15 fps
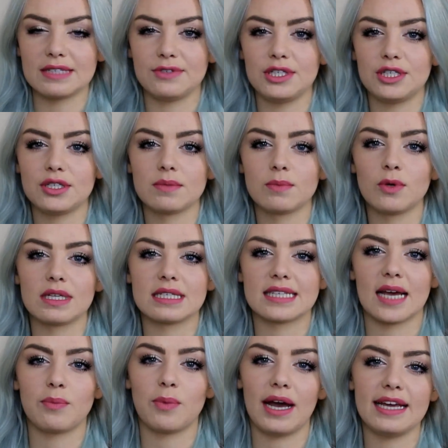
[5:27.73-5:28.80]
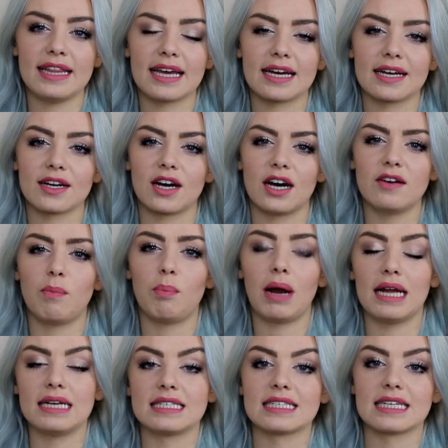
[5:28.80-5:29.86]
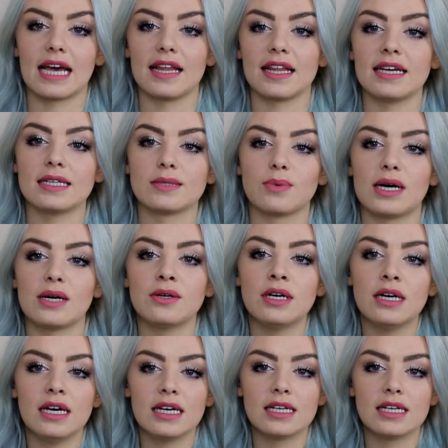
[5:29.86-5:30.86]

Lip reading: If you do them all the same way, they're going to kind of blend together as well.